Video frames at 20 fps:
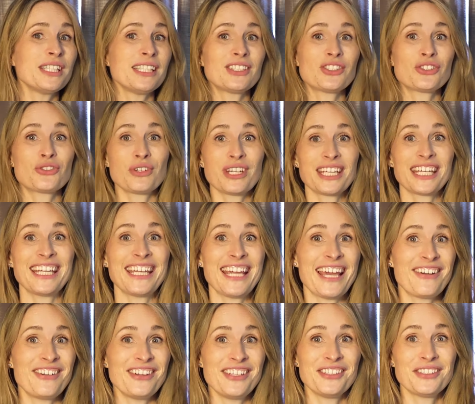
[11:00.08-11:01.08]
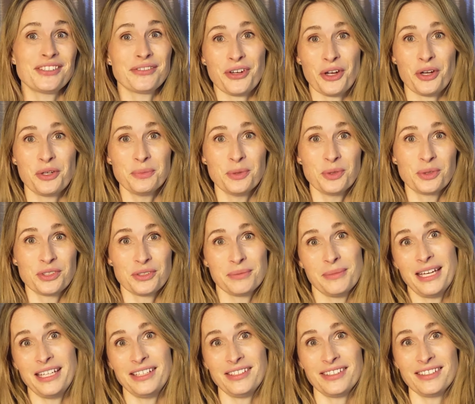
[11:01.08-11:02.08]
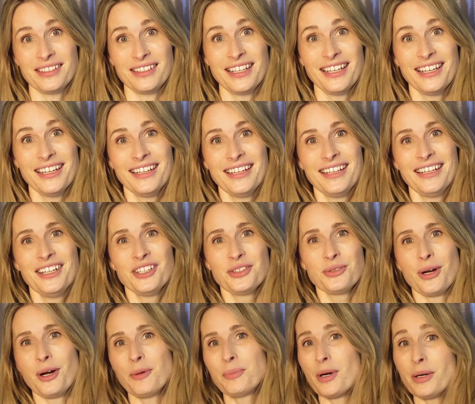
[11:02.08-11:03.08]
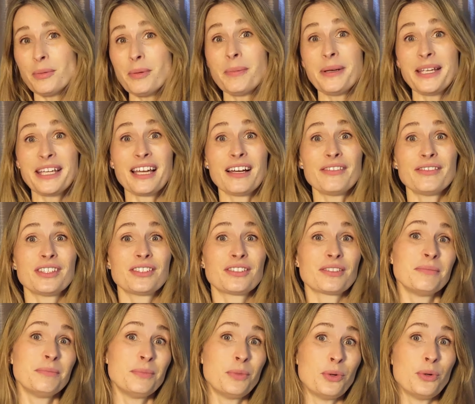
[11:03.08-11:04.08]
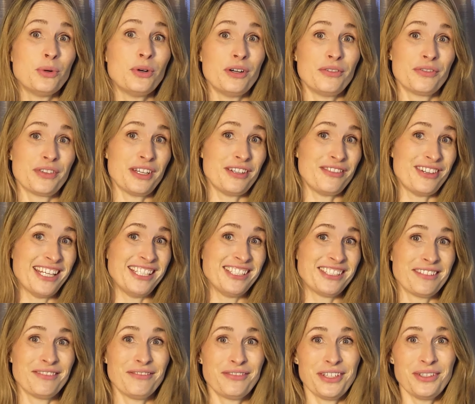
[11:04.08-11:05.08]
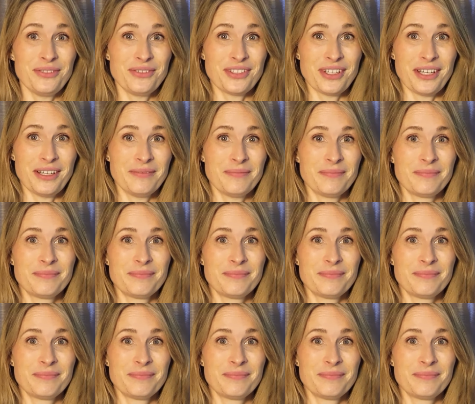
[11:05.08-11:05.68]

these tricky areas of home automation, so I'll probably cover some more of their range in future.